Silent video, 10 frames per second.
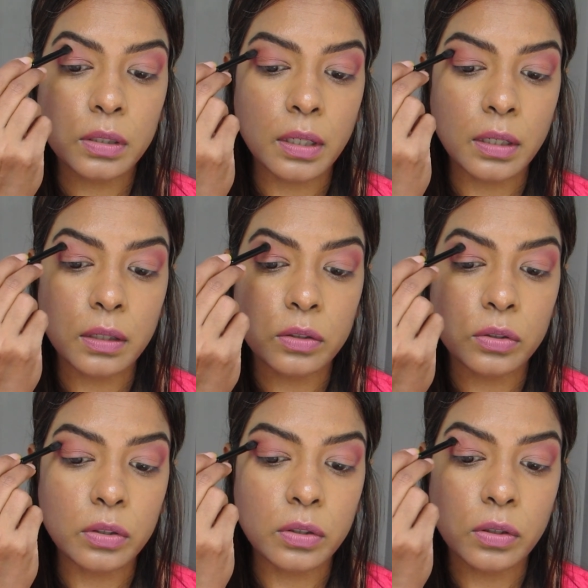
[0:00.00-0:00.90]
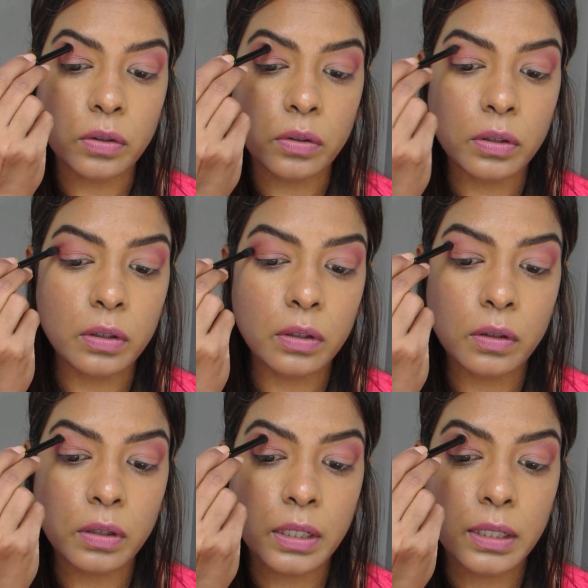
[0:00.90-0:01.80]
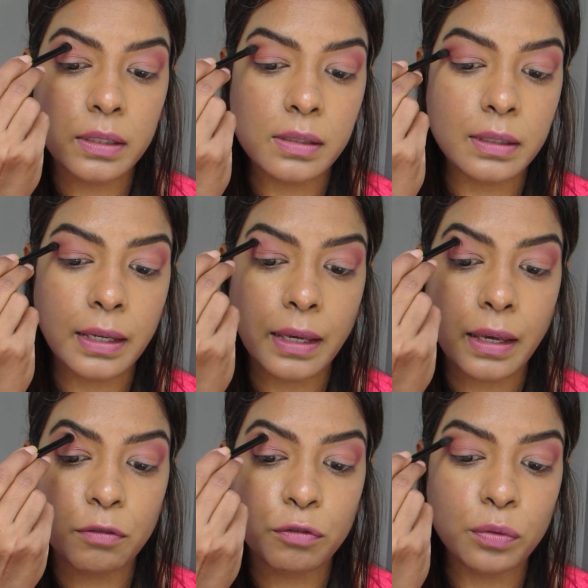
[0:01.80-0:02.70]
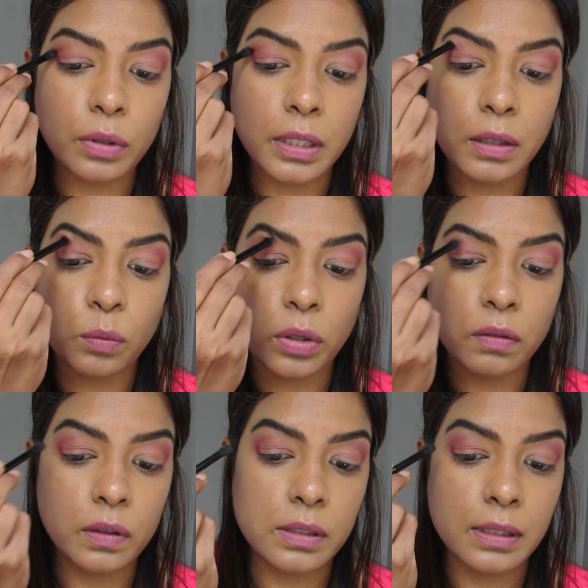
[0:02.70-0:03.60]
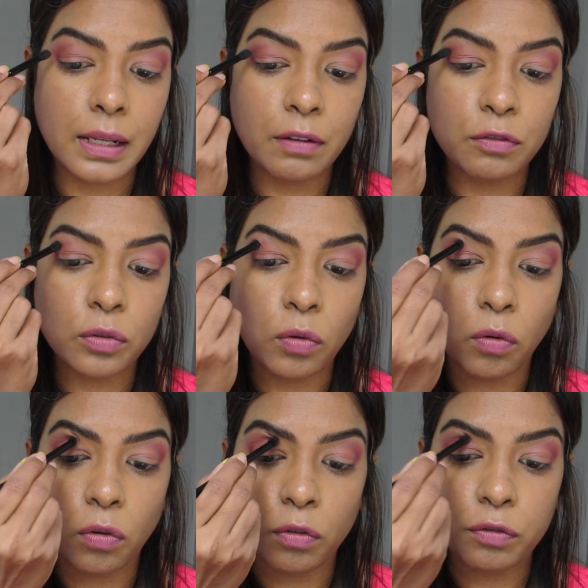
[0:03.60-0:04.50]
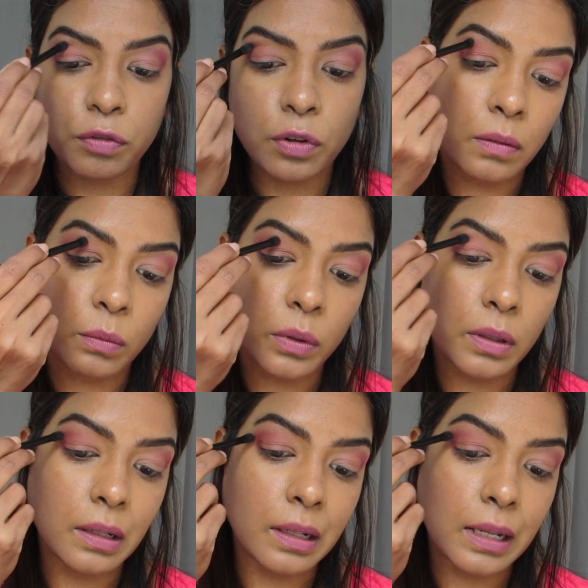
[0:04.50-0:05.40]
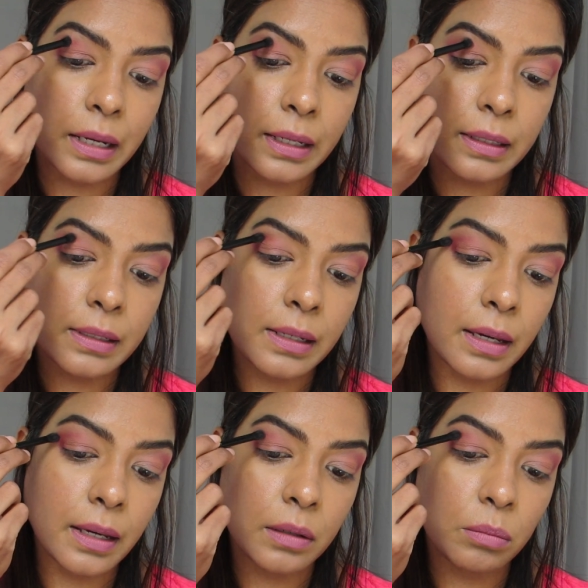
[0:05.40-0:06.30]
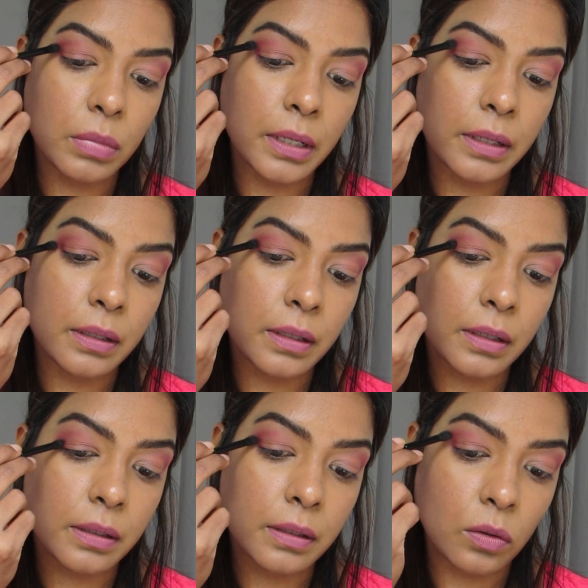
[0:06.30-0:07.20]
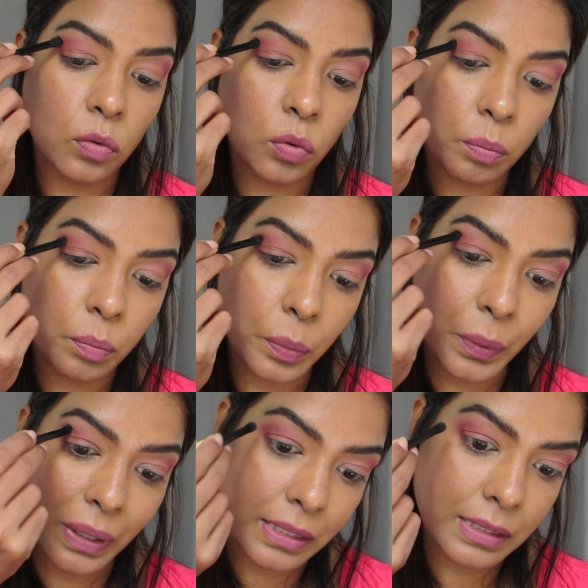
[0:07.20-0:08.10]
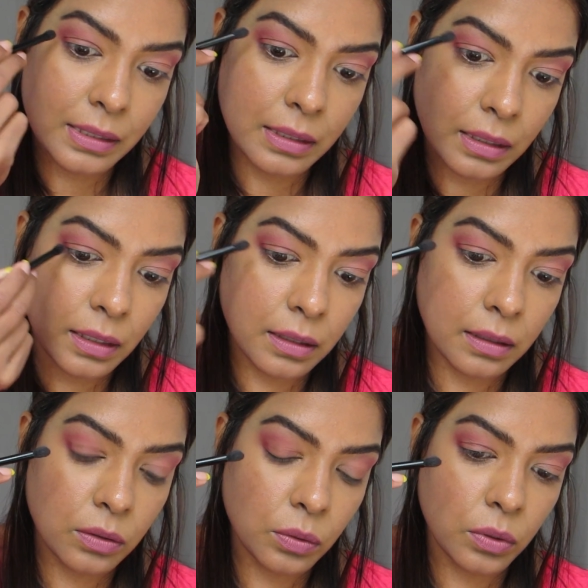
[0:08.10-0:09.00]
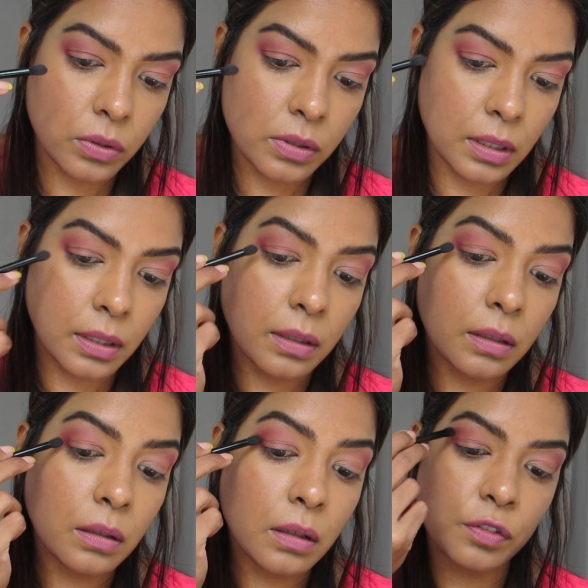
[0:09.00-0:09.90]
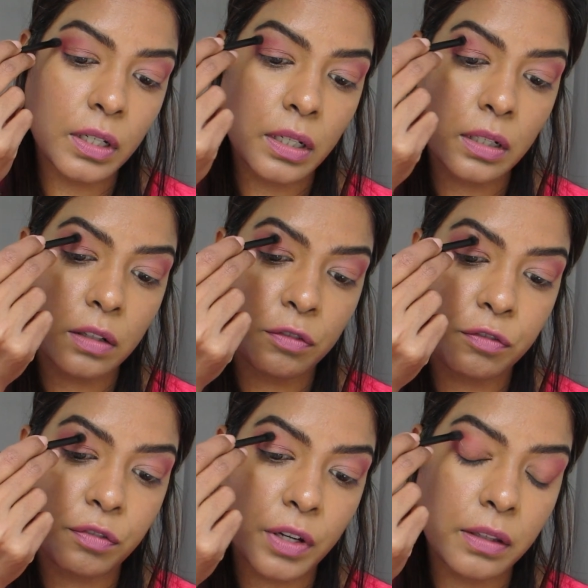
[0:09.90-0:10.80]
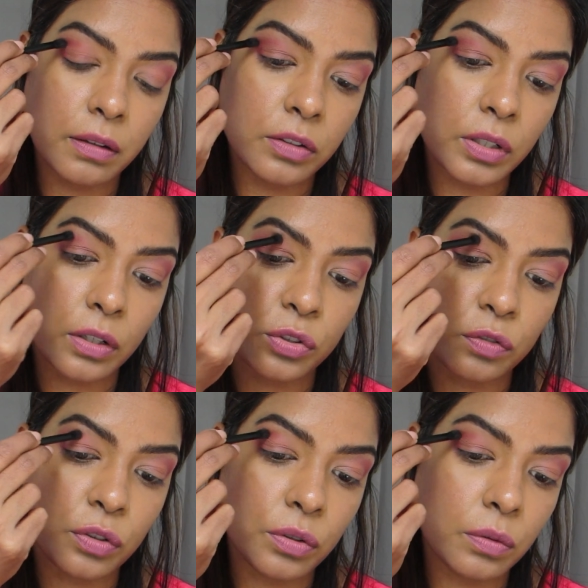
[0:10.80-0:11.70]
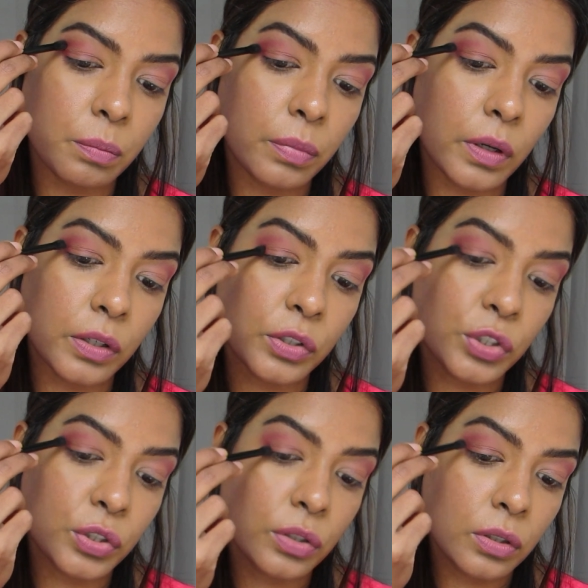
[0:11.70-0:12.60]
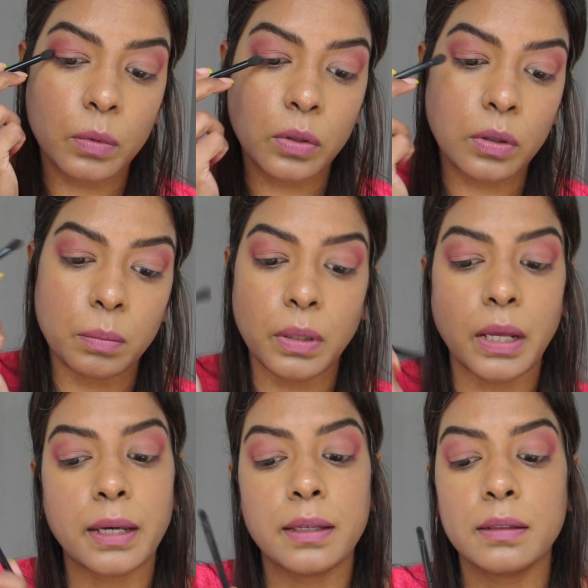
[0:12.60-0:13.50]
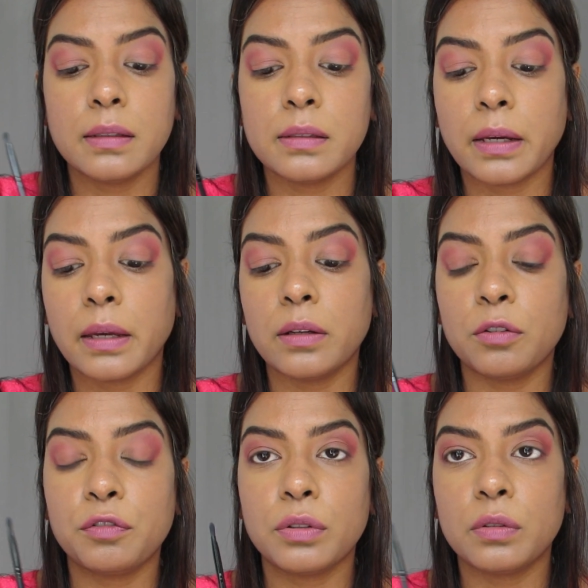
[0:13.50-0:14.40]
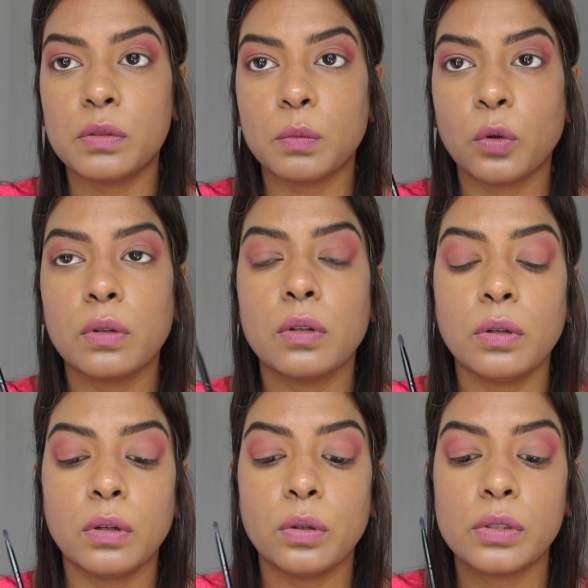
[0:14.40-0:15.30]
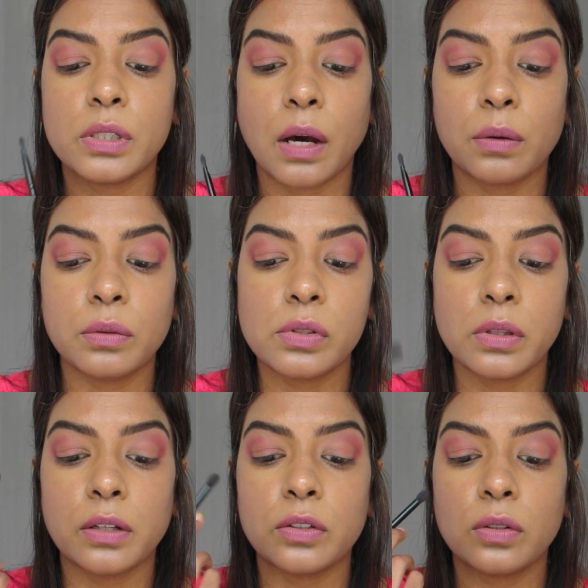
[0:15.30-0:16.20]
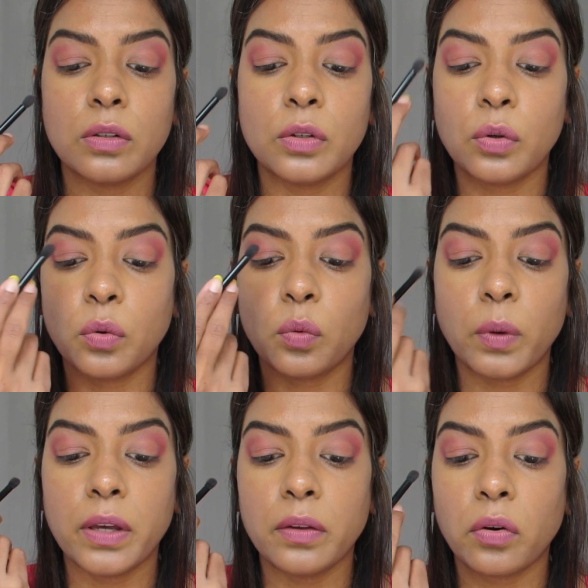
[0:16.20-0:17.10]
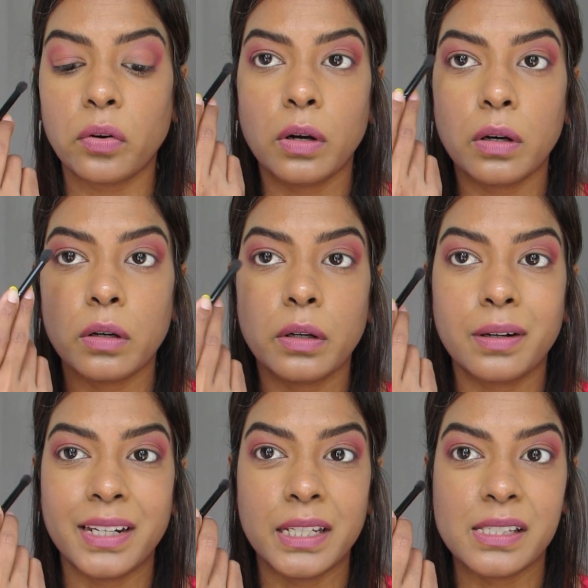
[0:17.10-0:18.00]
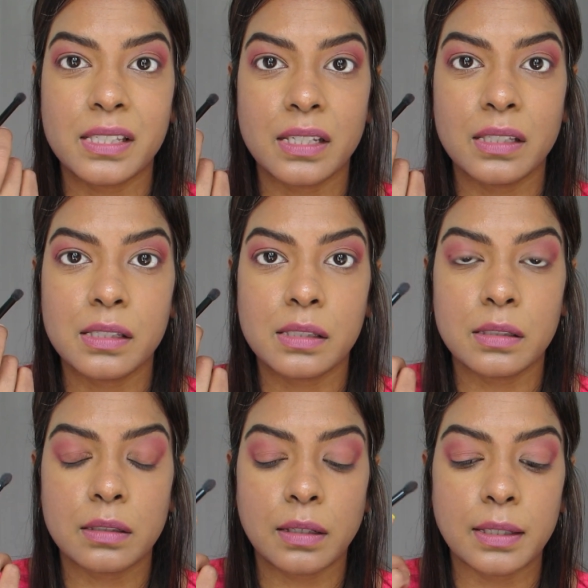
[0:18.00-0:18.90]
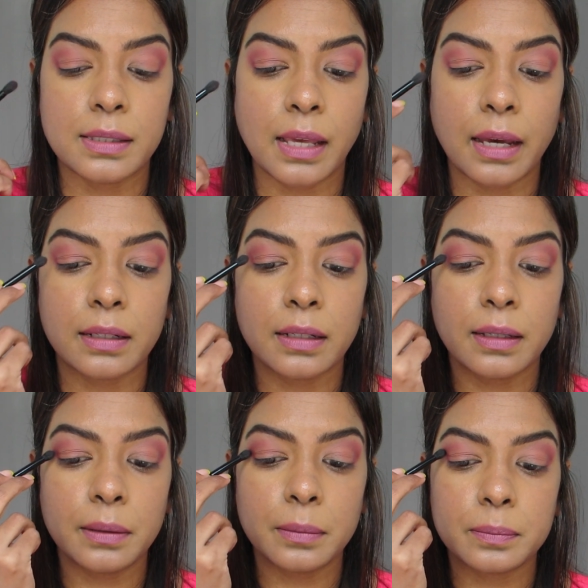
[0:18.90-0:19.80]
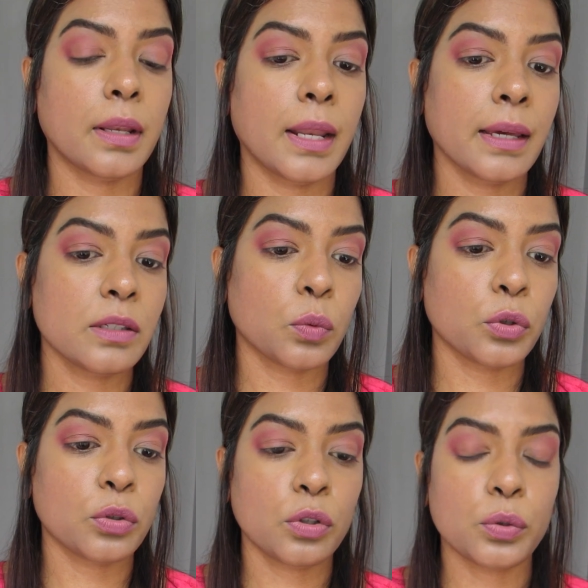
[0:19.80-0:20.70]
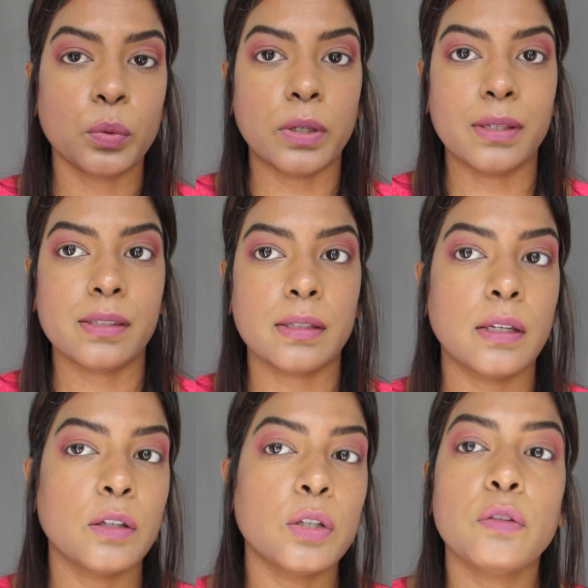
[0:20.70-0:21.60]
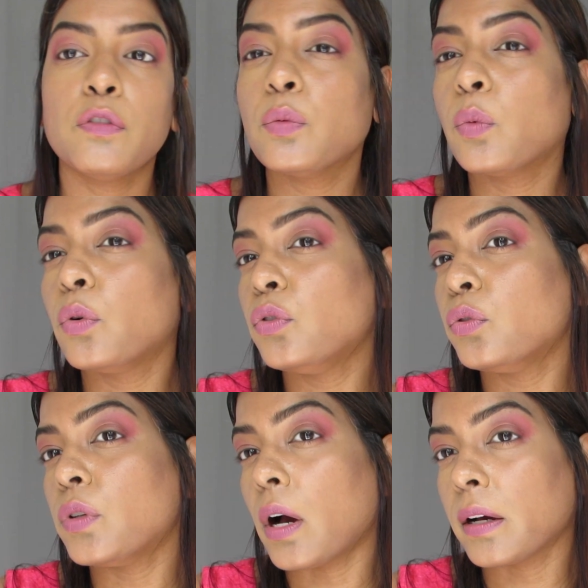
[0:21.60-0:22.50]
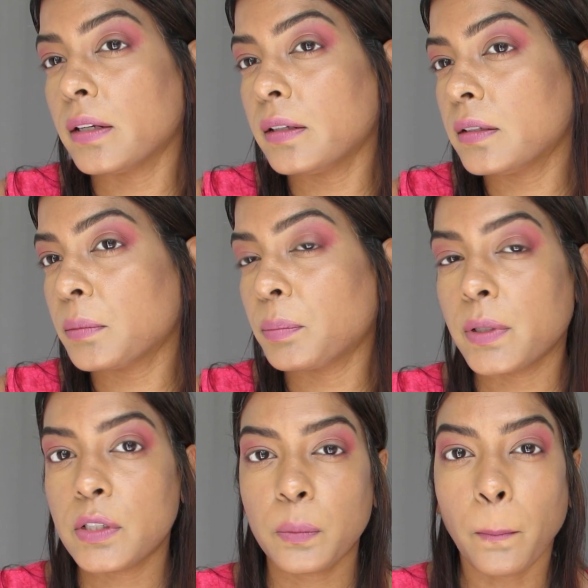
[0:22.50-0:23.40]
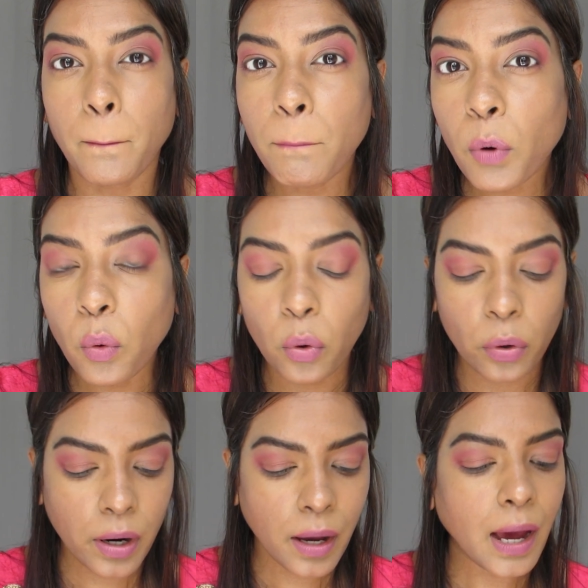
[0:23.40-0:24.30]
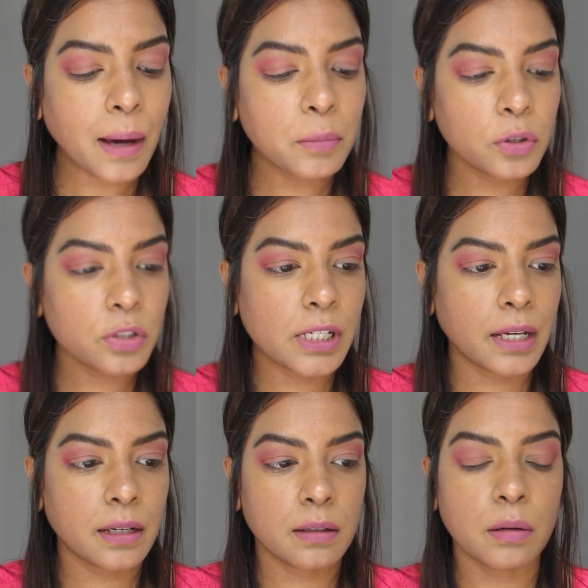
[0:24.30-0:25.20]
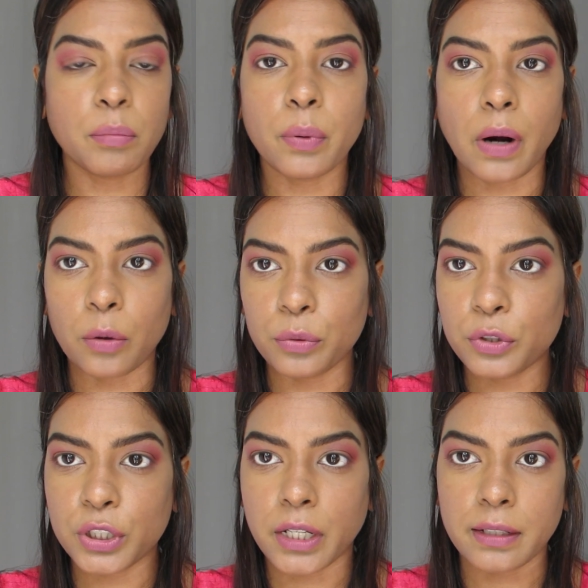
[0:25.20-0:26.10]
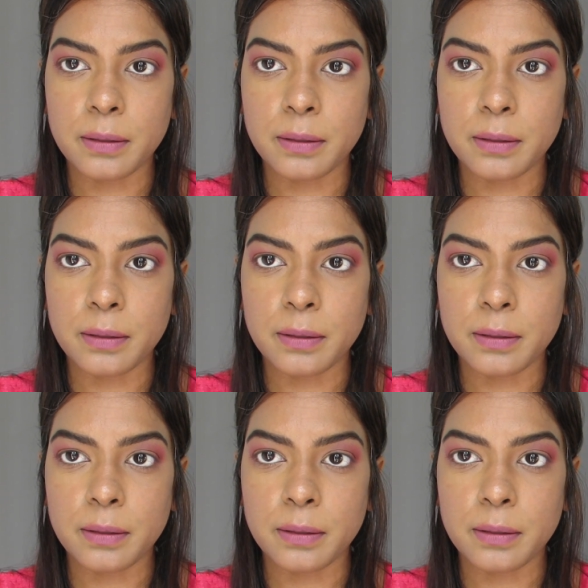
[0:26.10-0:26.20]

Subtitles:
Take it to your crease carefully, whatever is left off. With light hand blend it, not pressing it into your skin. Feel the feather touch of your brush. When you're applying this kind of a smoke look down so that you'll know where your crease is exactly. Next, what you'll do is, if you want to darken it a bit more, I'm going to take a brown shade.